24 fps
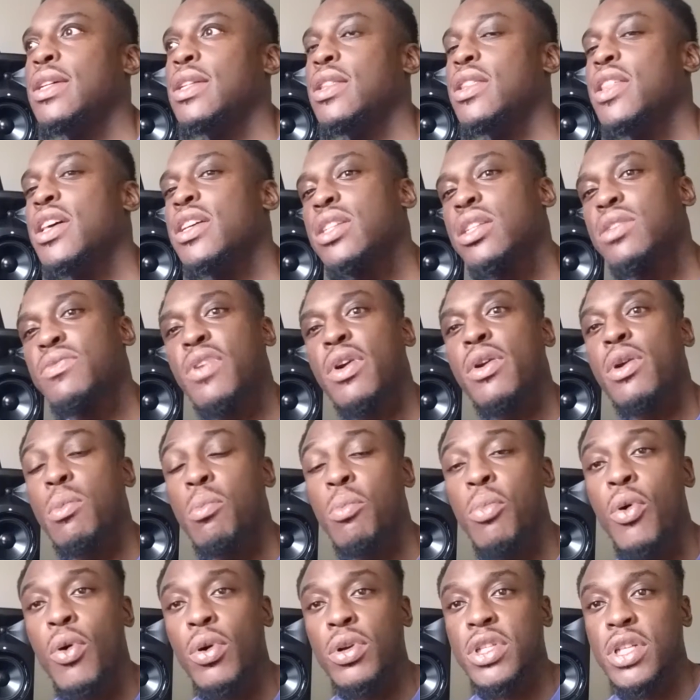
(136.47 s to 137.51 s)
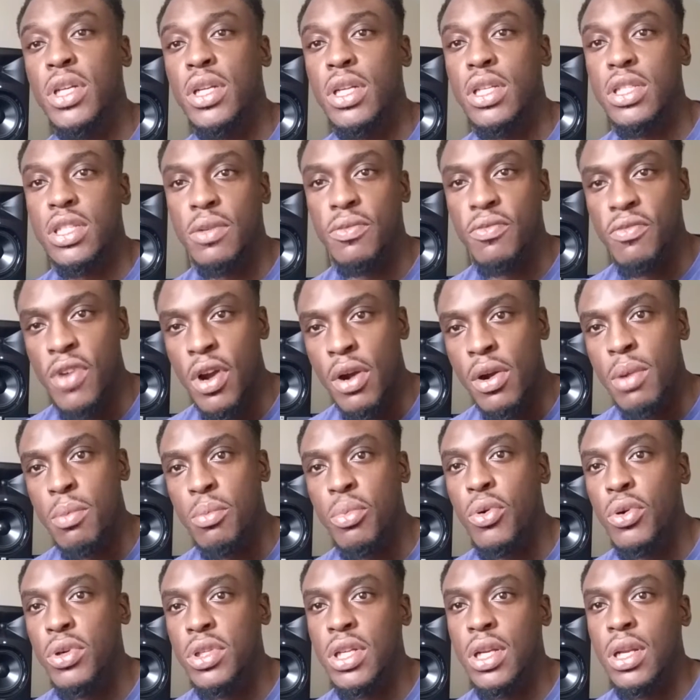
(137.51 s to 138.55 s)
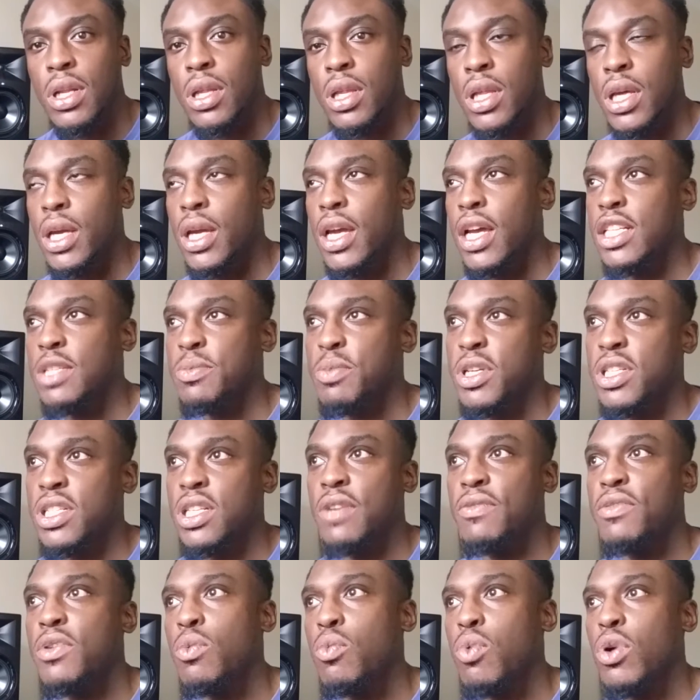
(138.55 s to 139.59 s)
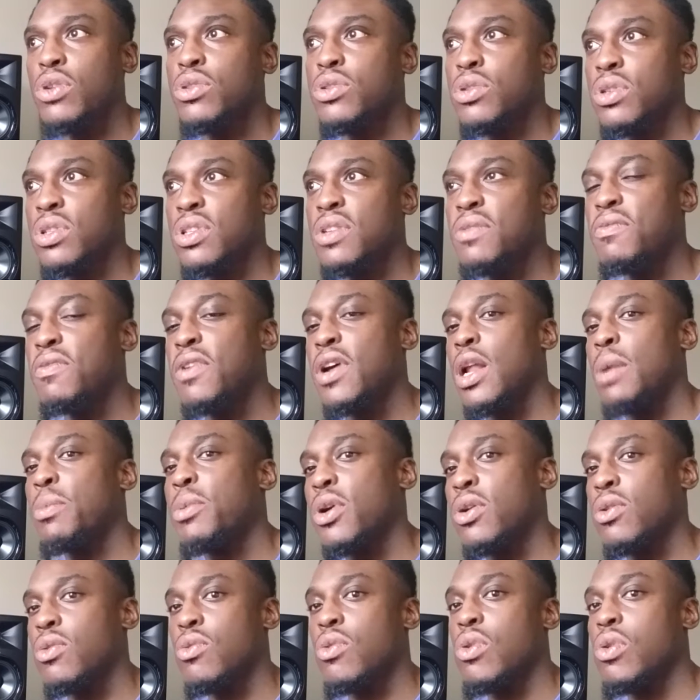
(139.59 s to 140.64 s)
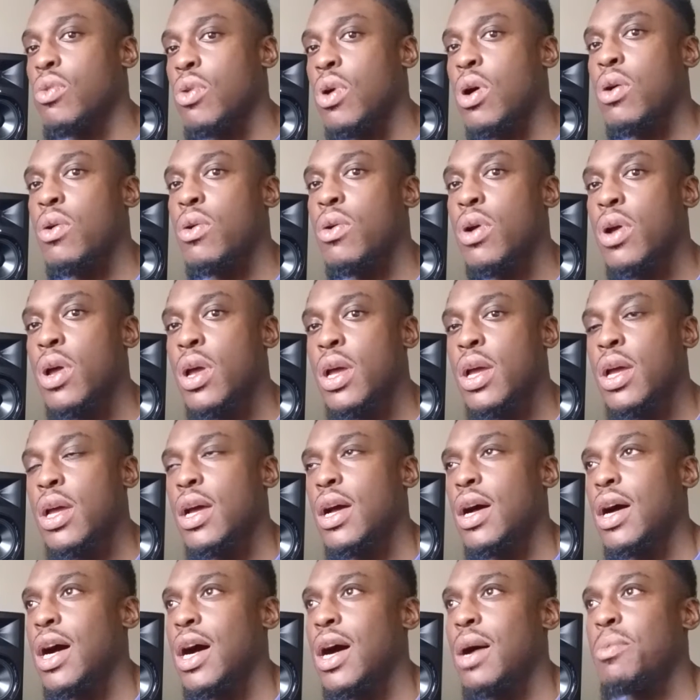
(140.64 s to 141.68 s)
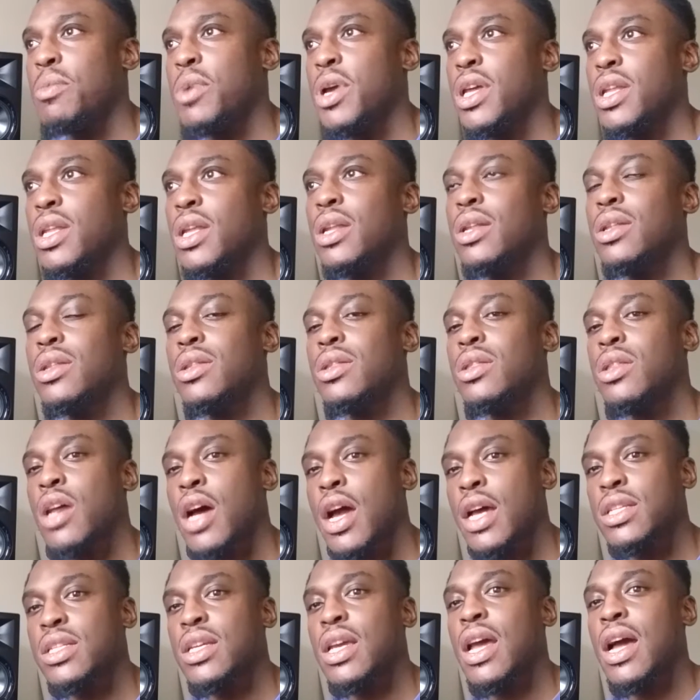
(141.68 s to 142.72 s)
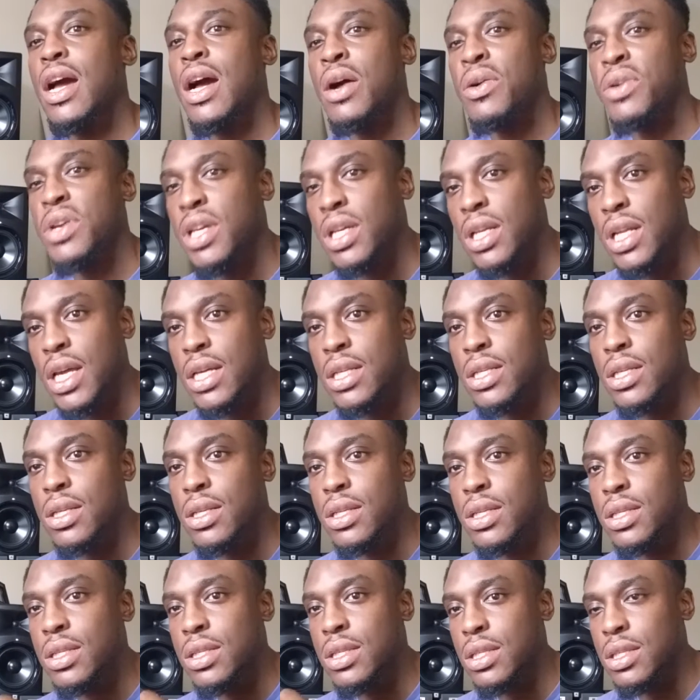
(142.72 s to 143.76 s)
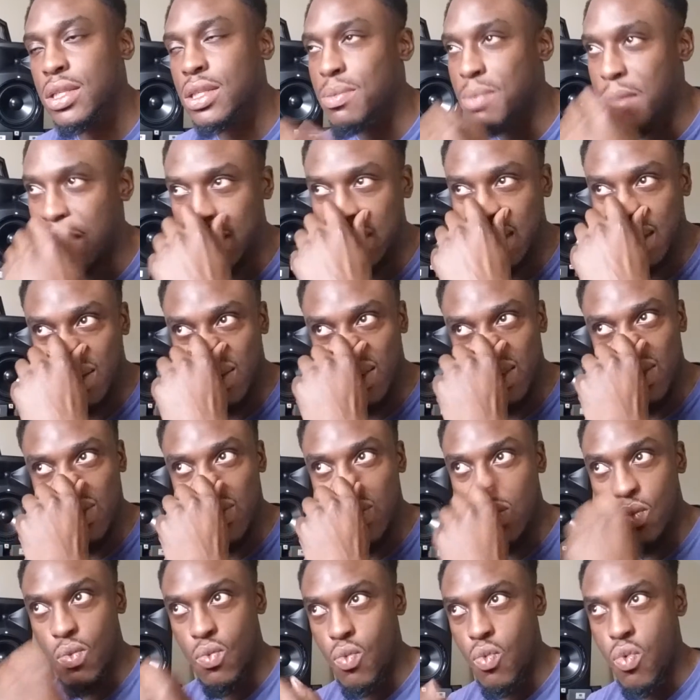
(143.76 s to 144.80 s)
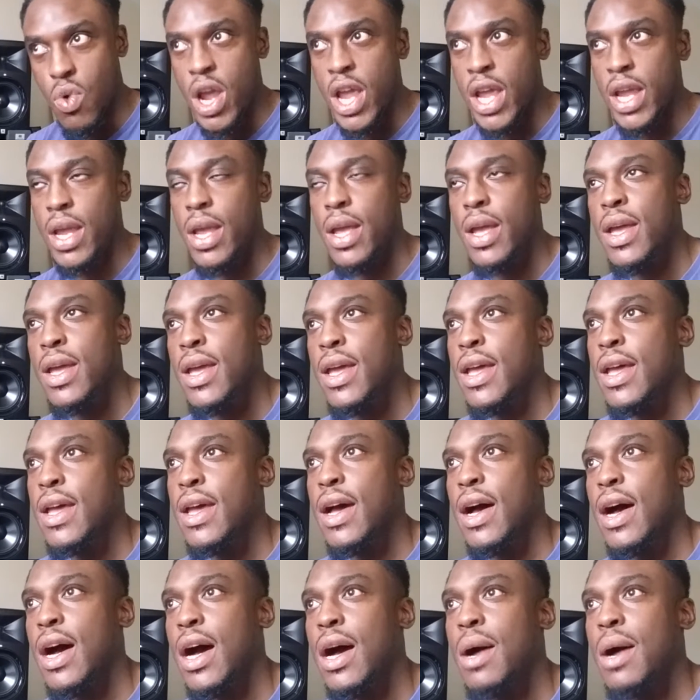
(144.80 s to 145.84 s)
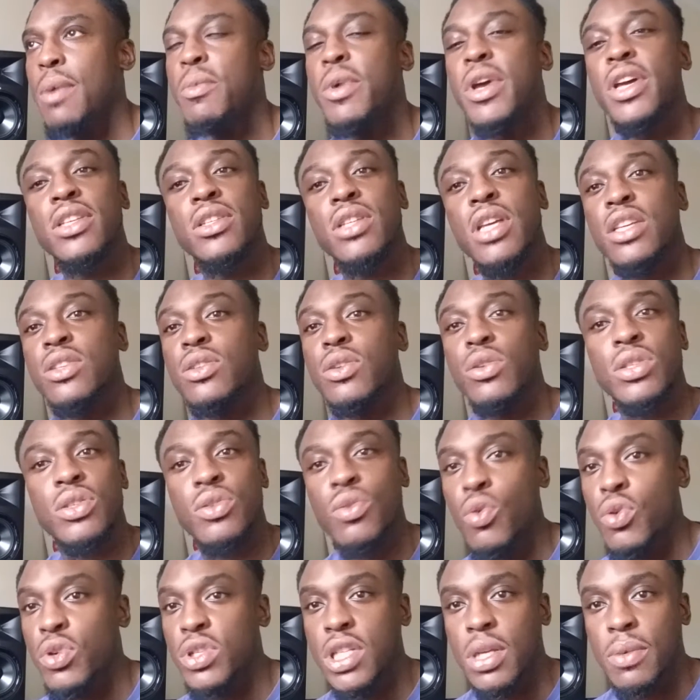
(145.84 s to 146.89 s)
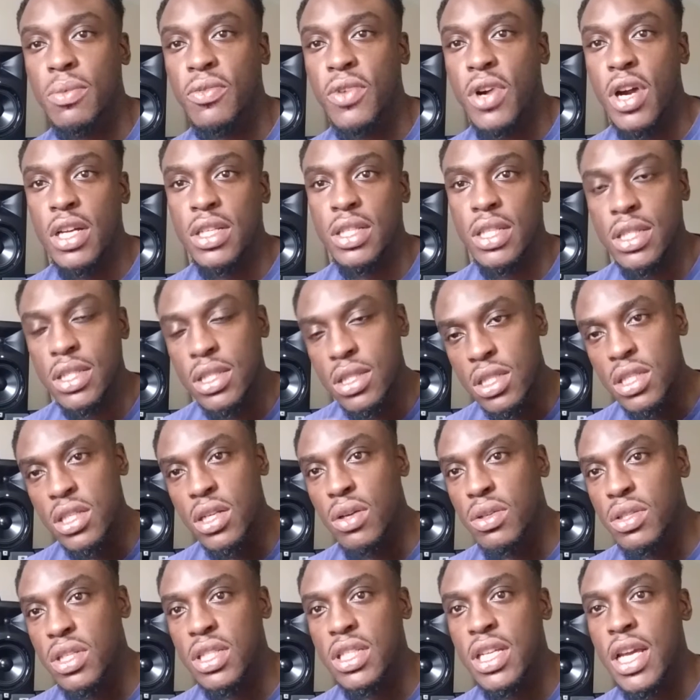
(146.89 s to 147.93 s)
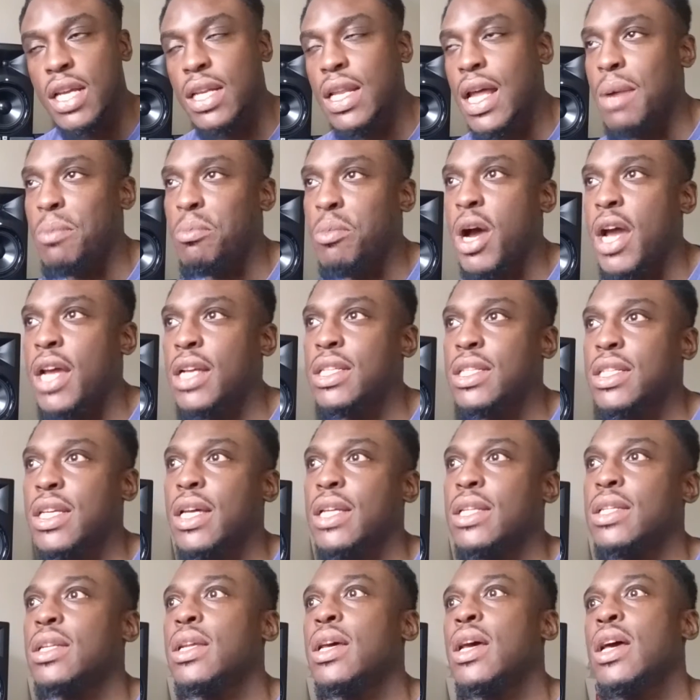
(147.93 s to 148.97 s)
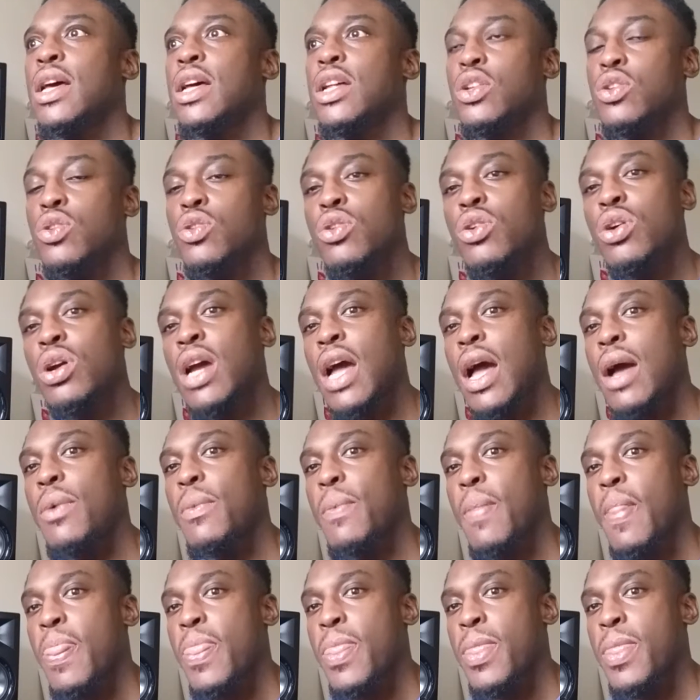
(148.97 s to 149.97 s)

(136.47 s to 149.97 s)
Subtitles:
This is very important. It's a very important thing, especially if you want to develop and grow in a nice, calculated, systematic way. It's awesome for us to to take that mindset and look at